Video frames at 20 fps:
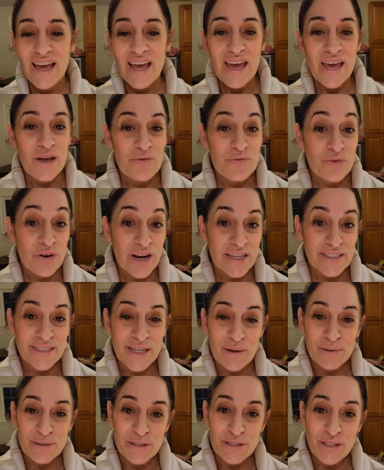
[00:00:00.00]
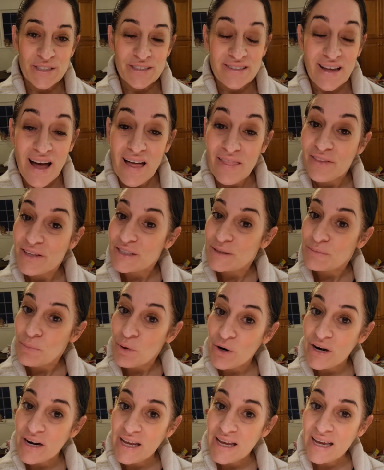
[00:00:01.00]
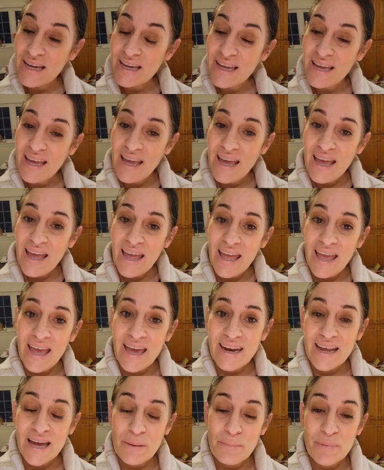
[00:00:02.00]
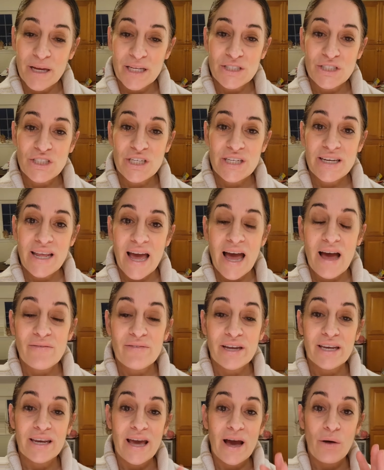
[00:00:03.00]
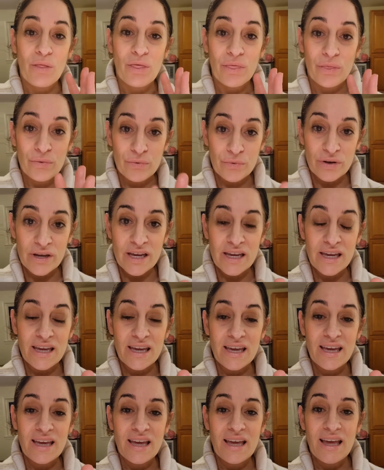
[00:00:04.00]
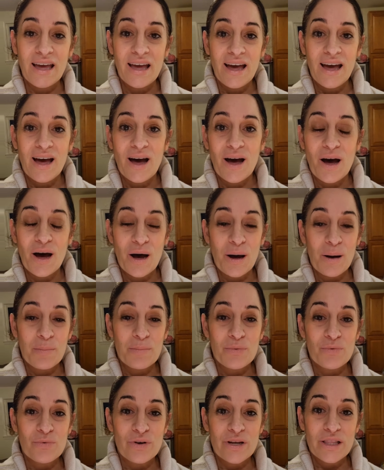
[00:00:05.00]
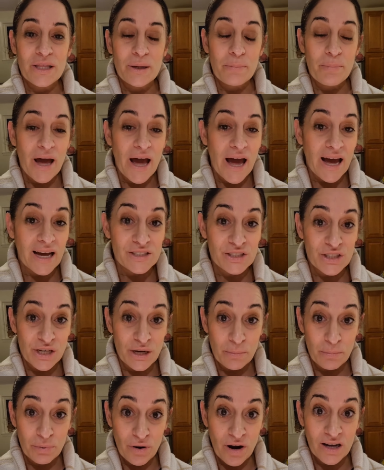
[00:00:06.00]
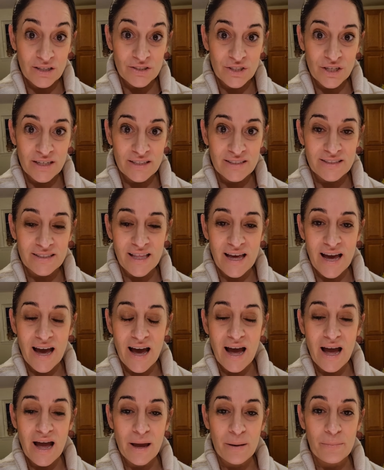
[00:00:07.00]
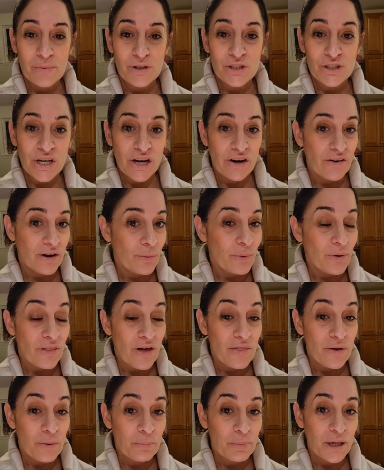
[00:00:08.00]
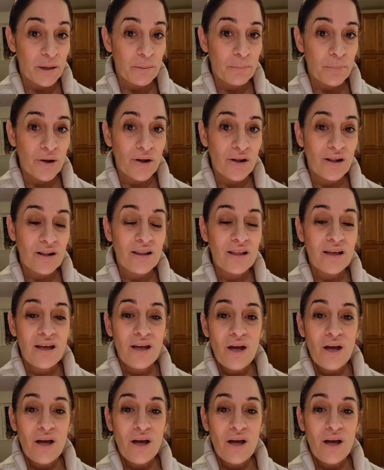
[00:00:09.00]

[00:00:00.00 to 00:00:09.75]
Hey friends, I was just on this morning and I mentioned having now three um, really passionate projects that I'm sharing with other people.